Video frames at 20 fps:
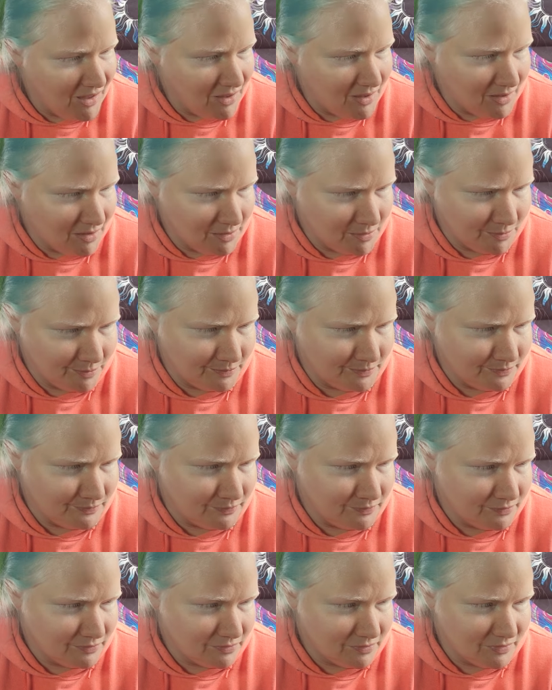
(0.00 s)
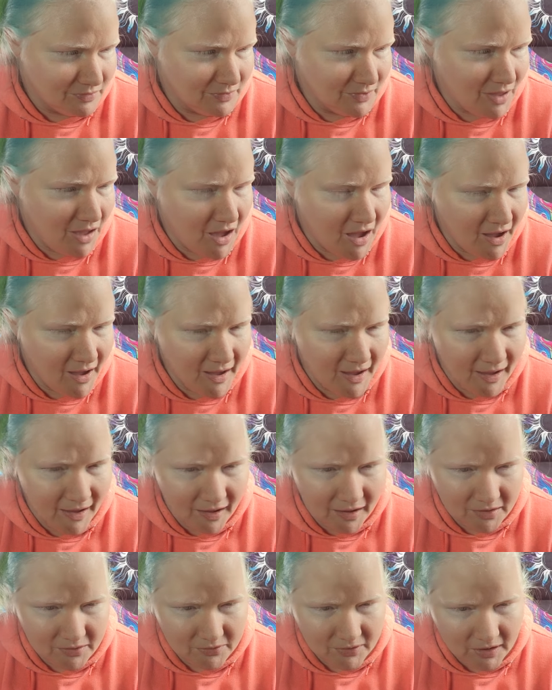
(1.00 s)
um I
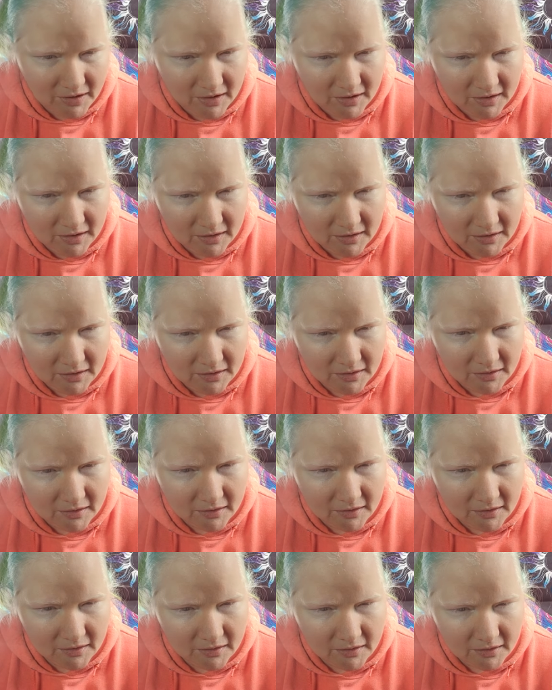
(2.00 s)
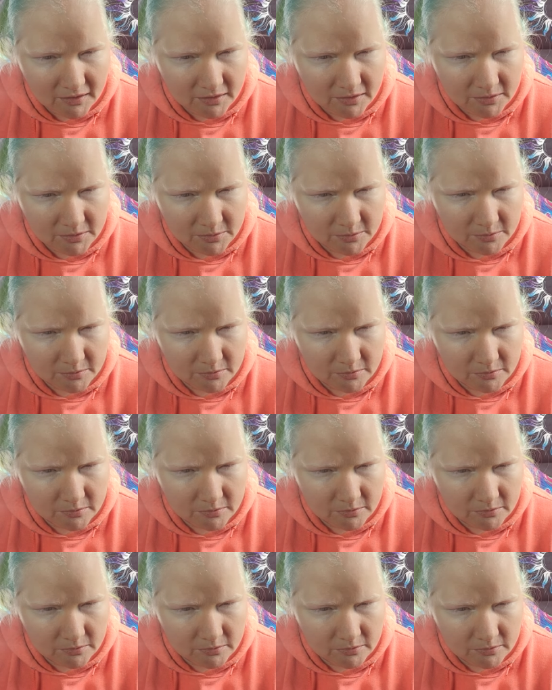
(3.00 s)
have a uh,
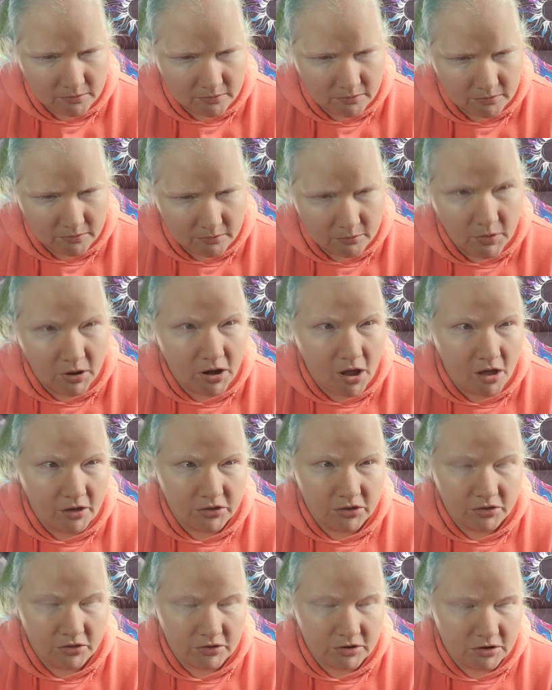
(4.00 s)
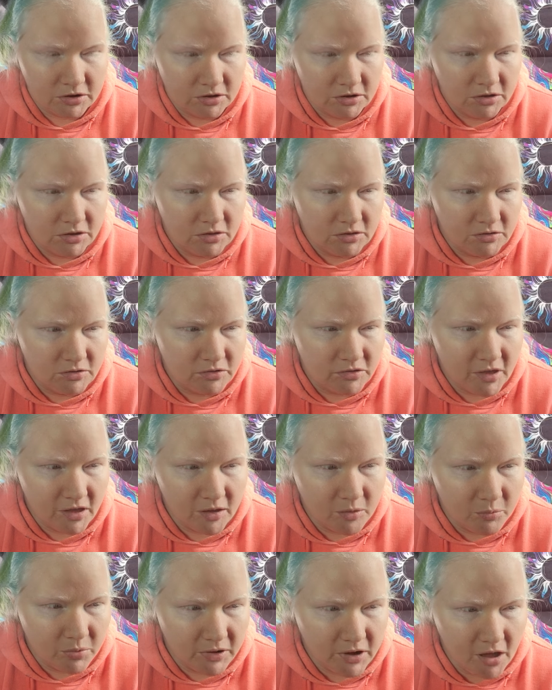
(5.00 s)
monocular. It's
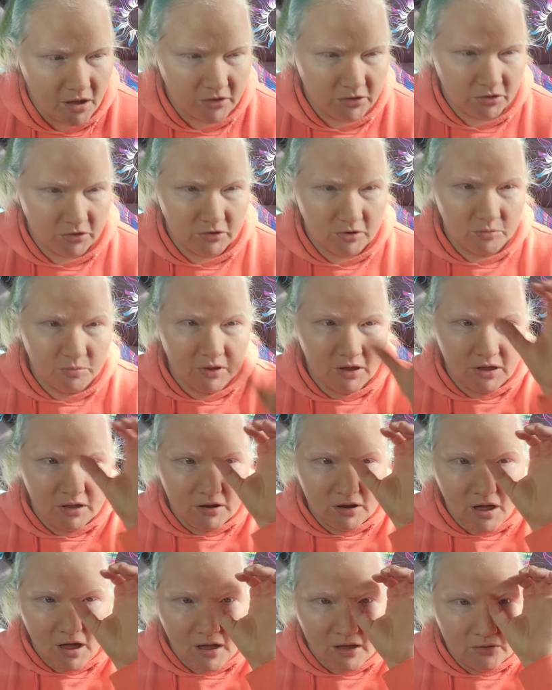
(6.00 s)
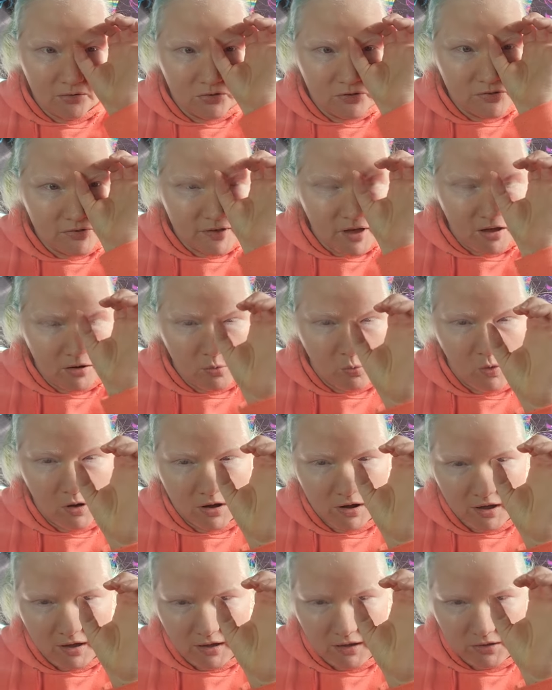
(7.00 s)
like a binocular, but I only see out of
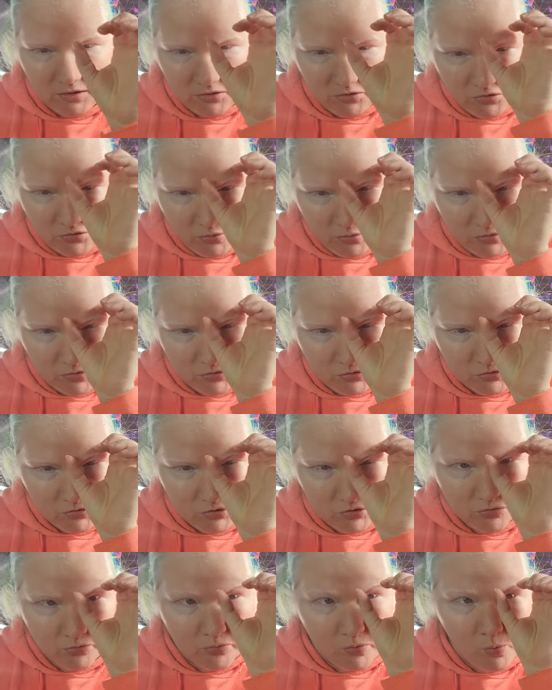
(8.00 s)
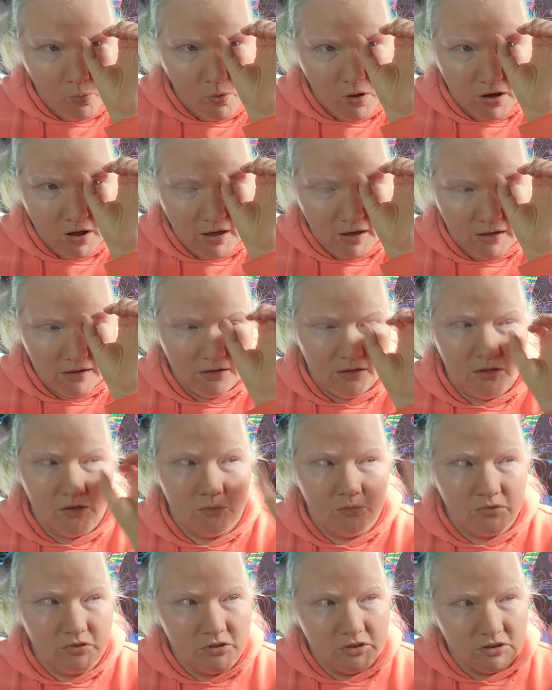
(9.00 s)
one eye, so it's just for one eye,
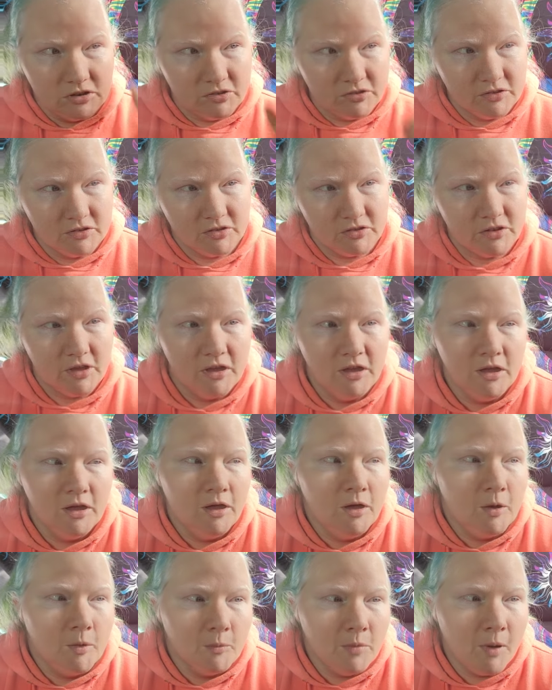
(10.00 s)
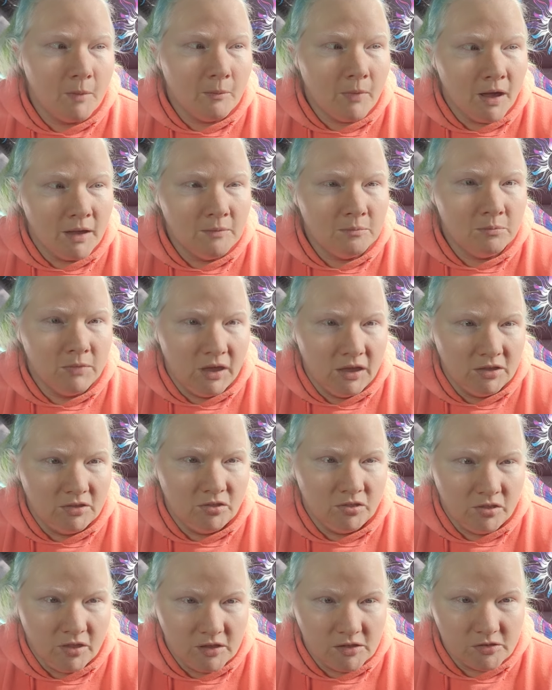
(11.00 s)
helps see distance. But my
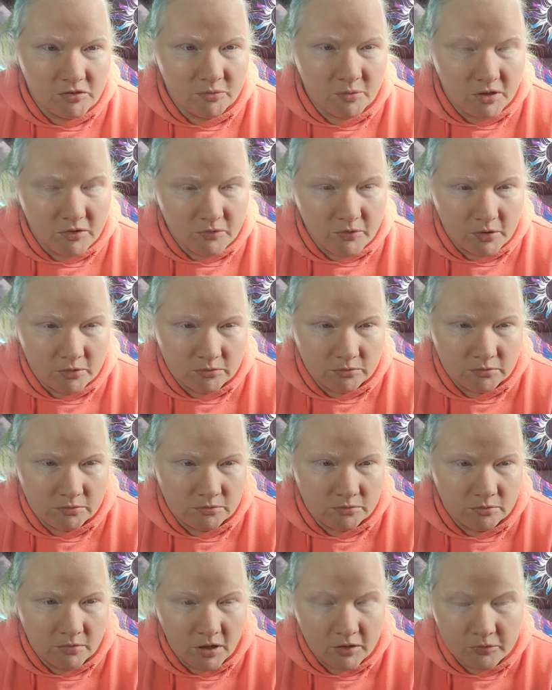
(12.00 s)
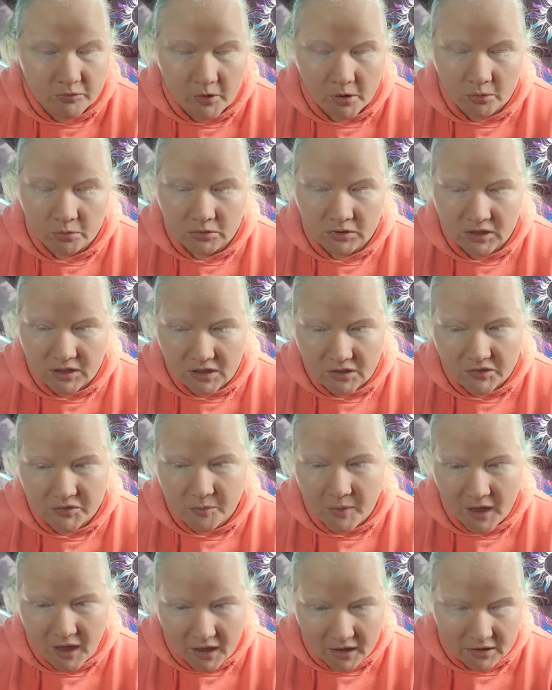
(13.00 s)
main thing is my phone. My phone is
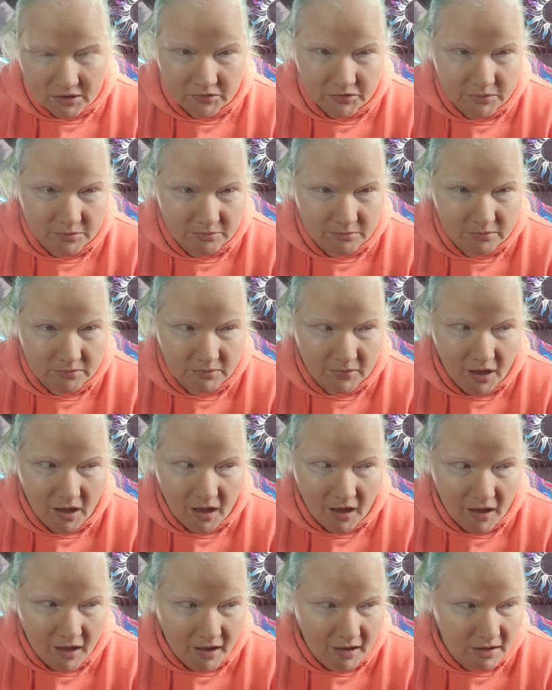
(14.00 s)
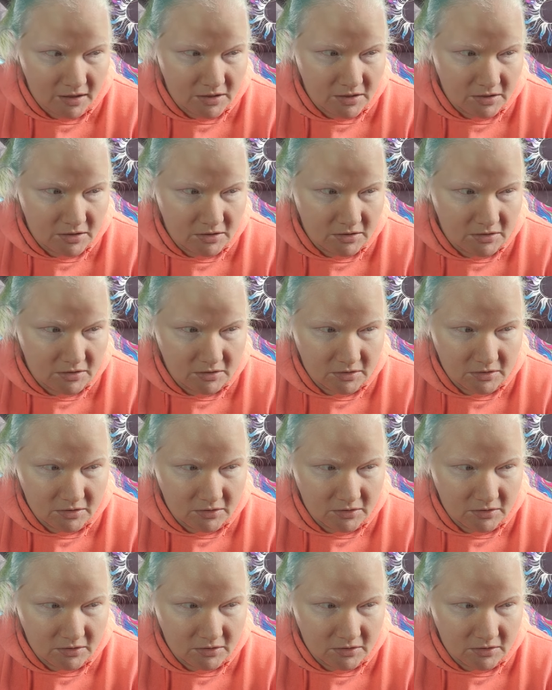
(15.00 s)
my eyes. I